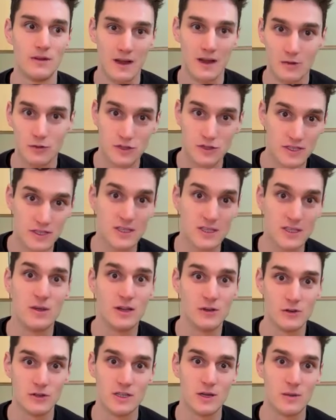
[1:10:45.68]
either
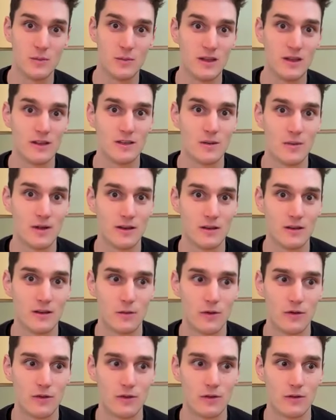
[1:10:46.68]
GCP or GMP, depending
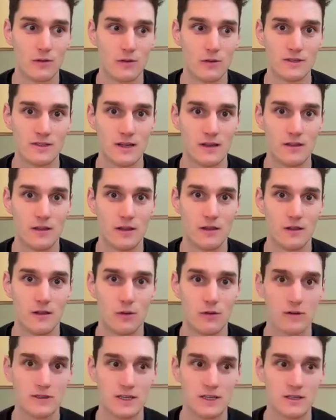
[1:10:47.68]
on what side of
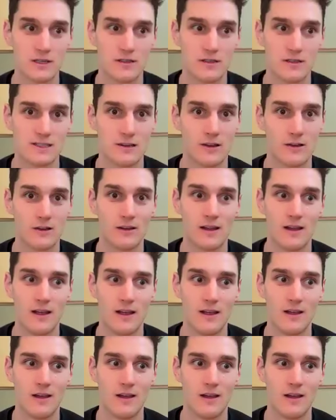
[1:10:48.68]
the organization they sit on,